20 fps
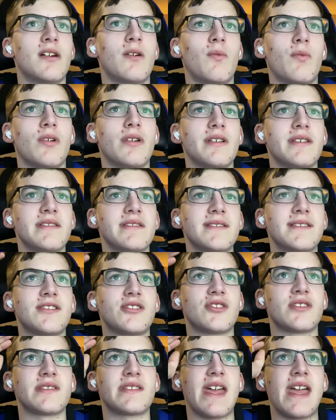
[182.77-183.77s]
was
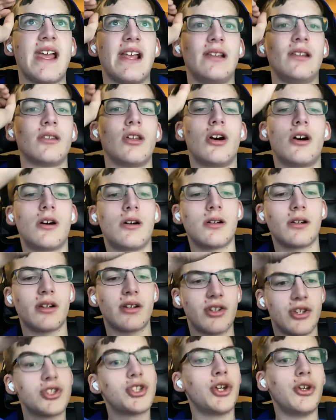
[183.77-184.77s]
just a long
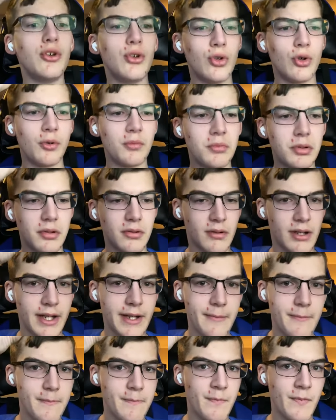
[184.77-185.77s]
tube,
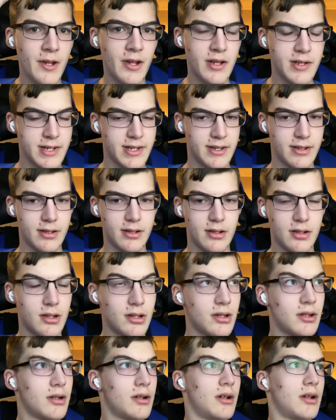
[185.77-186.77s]
right?
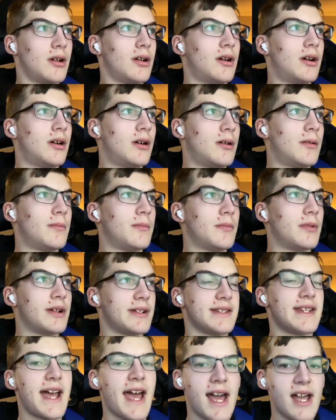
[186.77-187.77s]

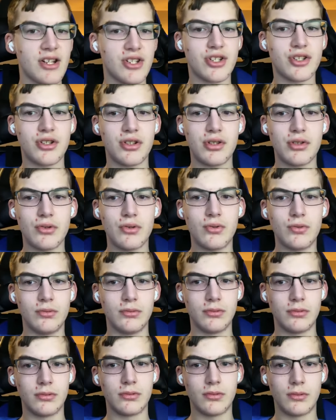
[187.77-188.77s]
Attached to
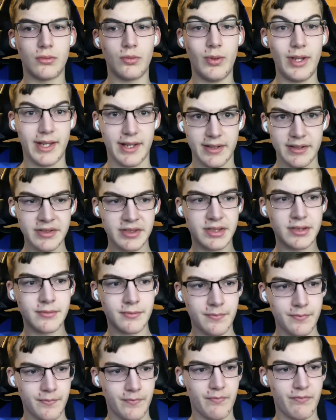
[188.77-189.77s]
wings.
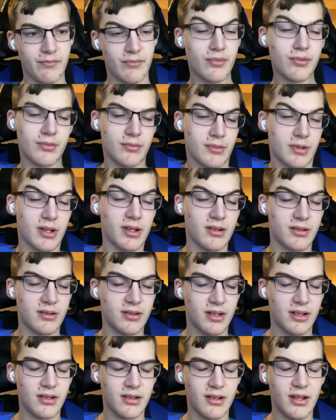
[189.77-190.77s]

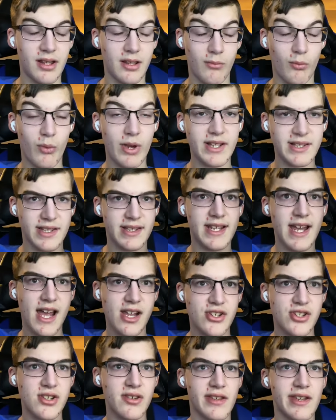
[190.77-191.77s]
Wings
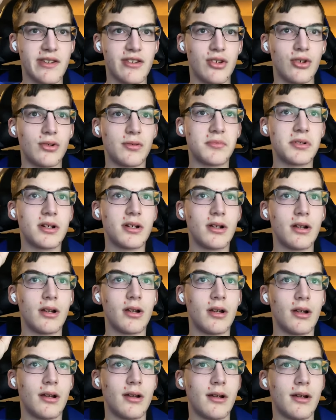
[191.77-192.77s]
attached to the tube.
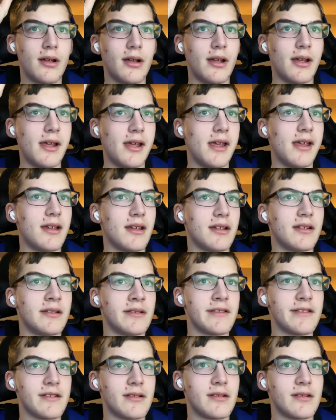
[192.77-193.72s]
And